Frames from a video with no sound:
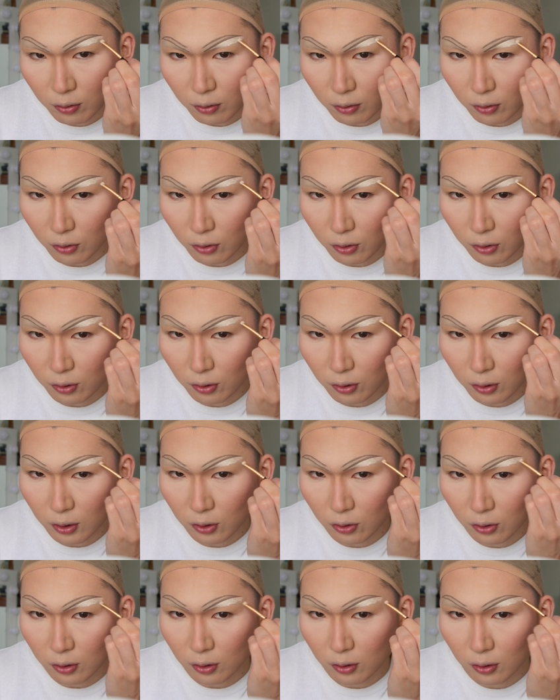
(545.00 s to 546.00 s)
It's just
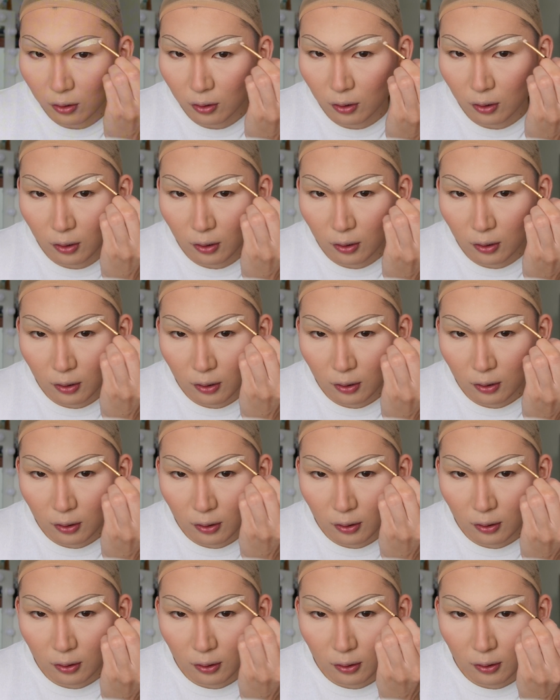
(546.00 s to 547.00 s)
such a
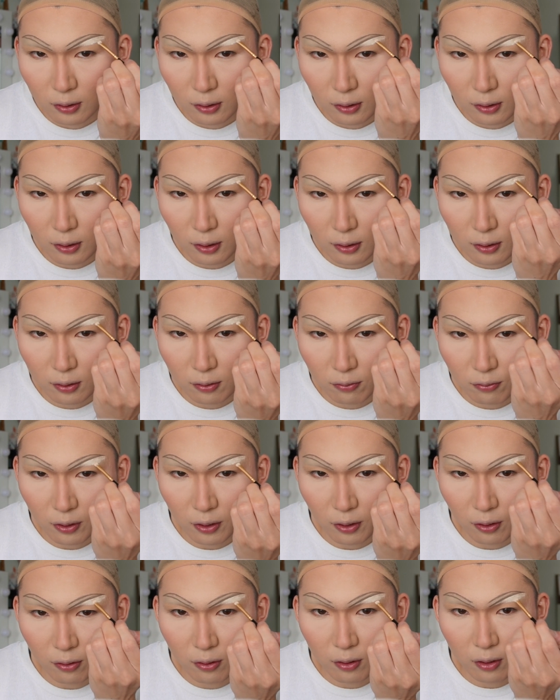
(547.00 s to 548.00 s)

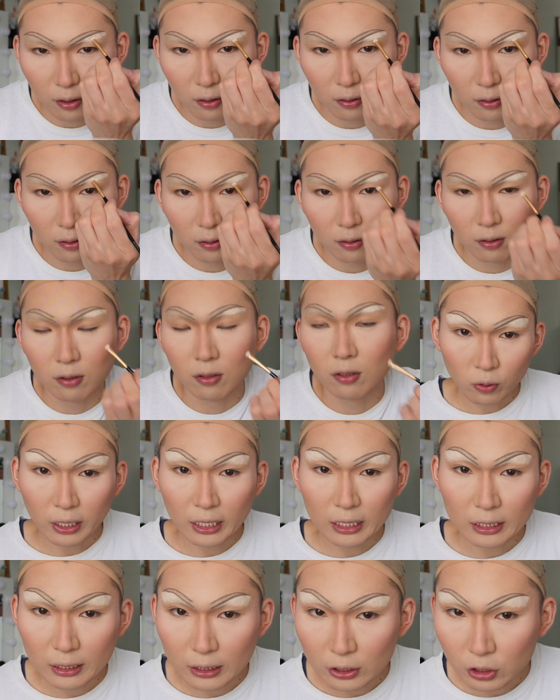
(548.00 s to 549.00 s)
satisfying thing.
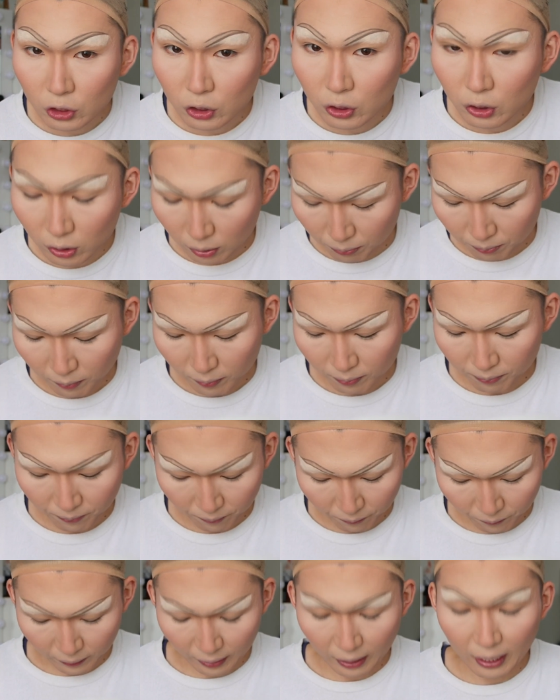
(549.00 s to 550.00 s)
Right, I just
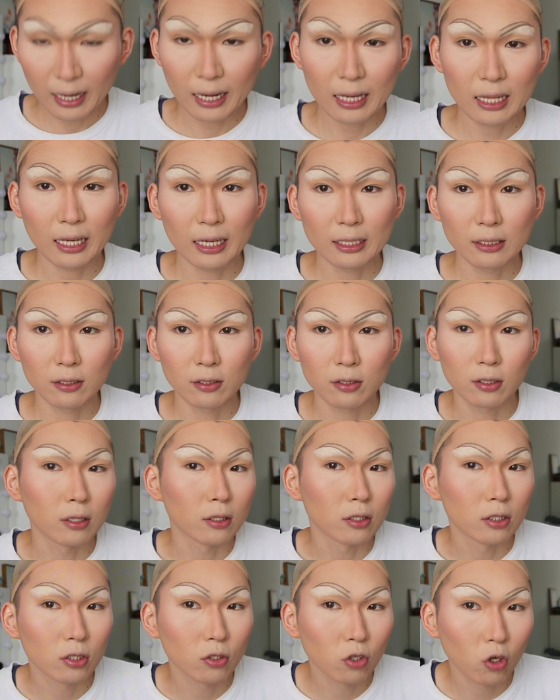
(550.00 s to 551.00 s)
highlighted and
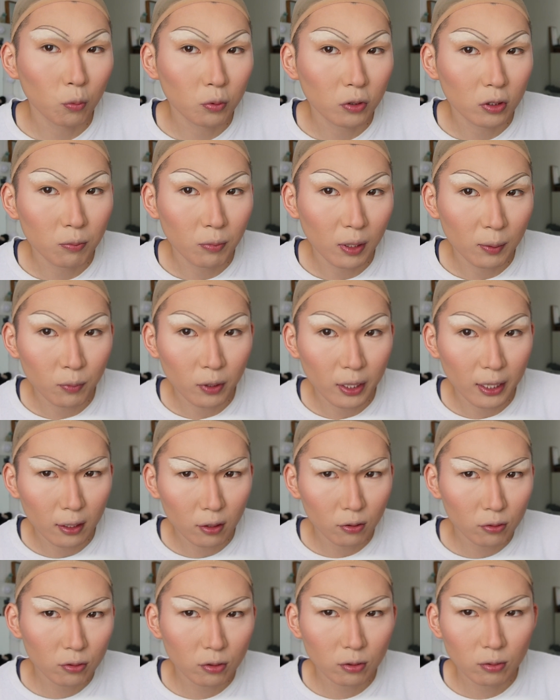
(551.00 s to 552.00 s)
sculpted my
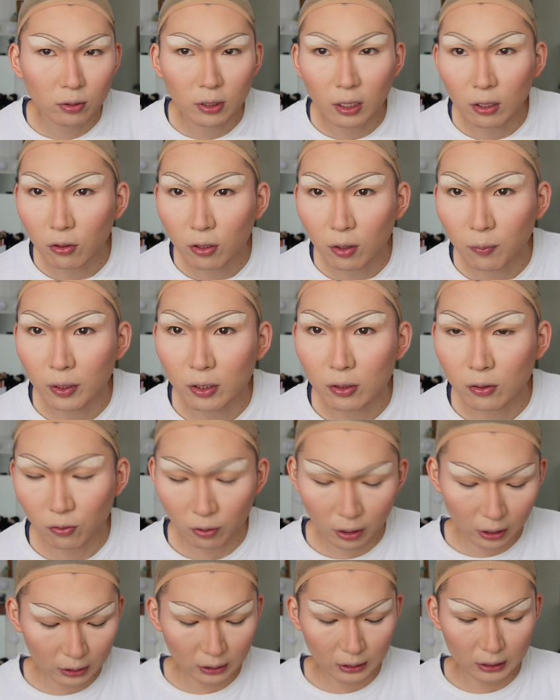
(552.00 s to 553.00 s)
brows. They look a bit
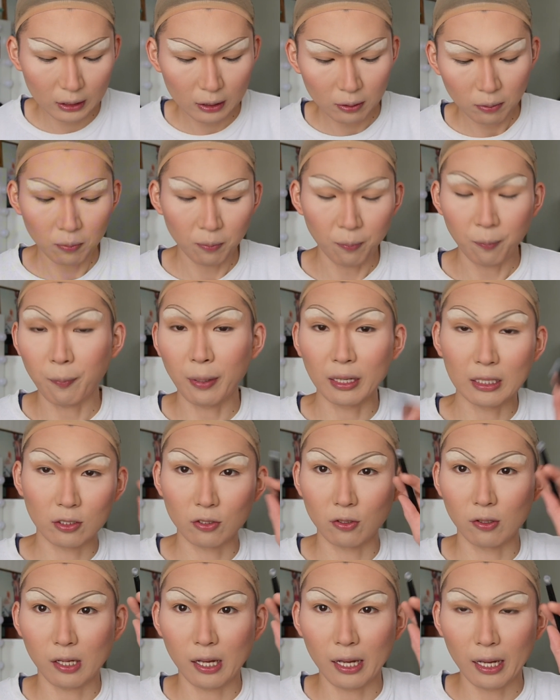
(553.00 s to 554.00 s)
crazy, but it's
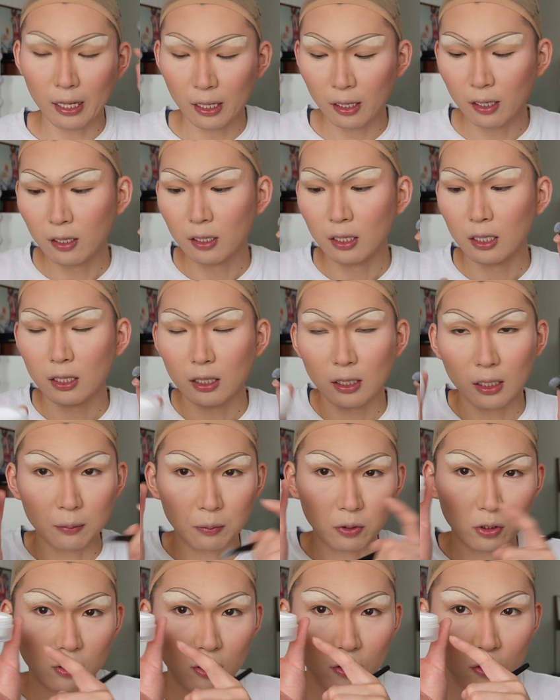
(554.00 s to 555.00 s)
okay. I'm
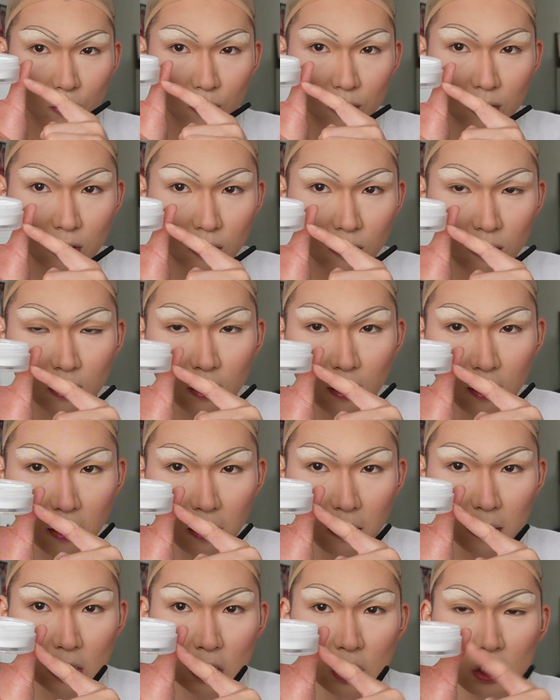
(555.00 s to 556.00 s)
just gonna use this,
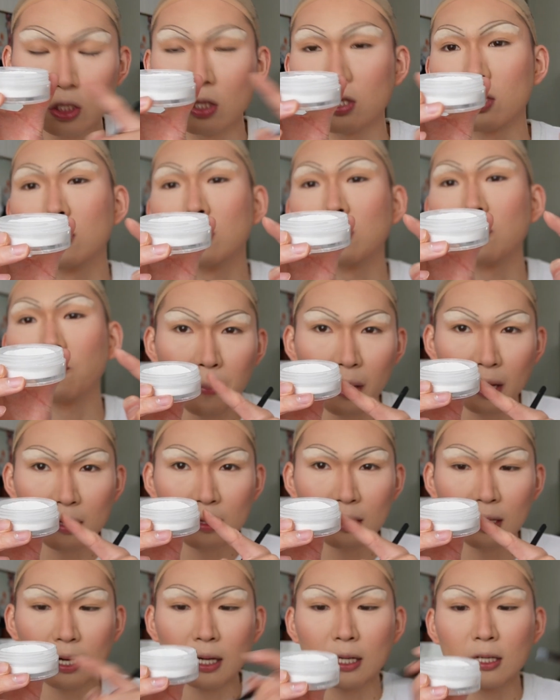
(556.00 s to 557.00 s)
this is Ben
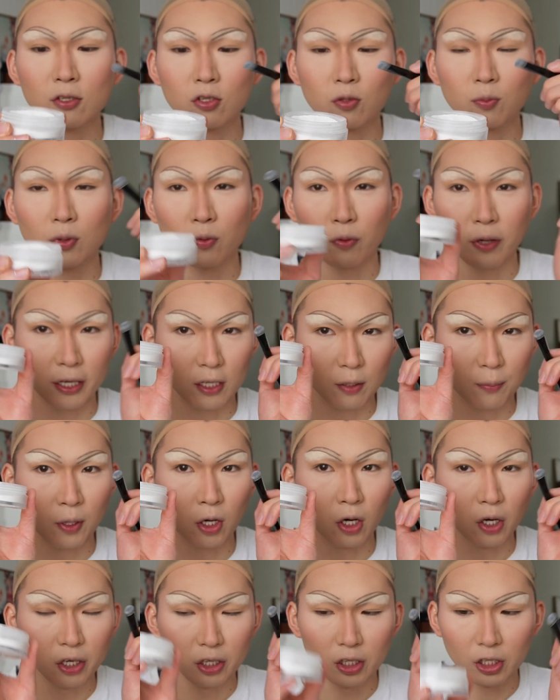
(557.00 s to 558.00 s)
Nye Super White
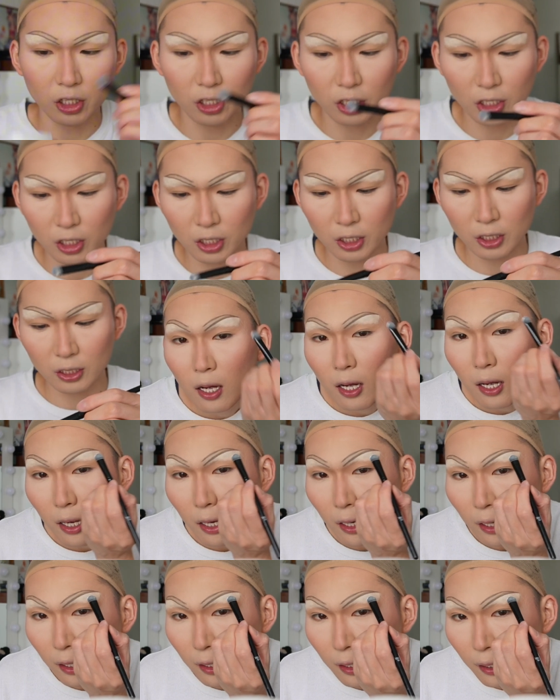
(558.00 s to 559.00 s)
Powder.
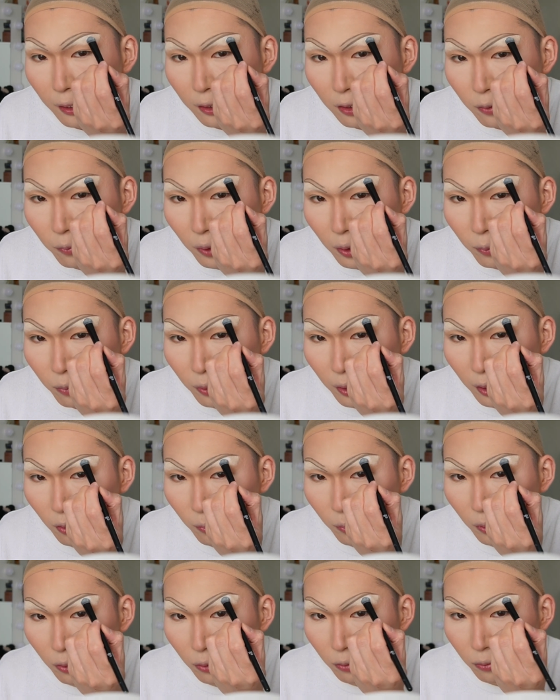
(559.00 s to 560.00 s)
Highlight my brow
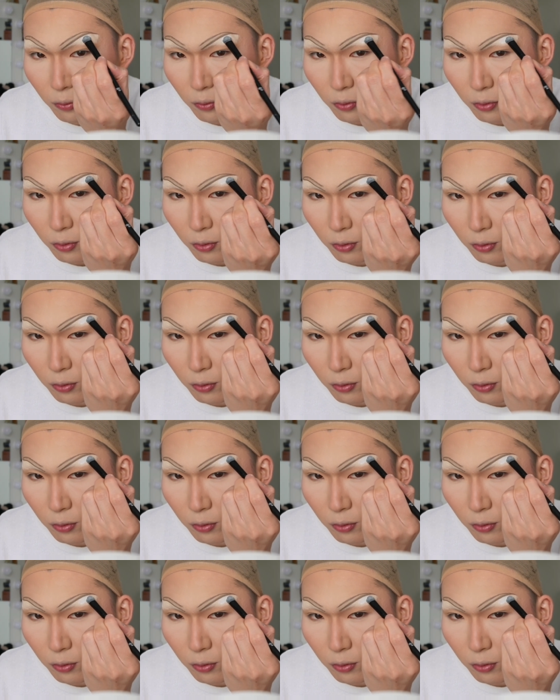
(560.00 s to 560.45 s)
bones.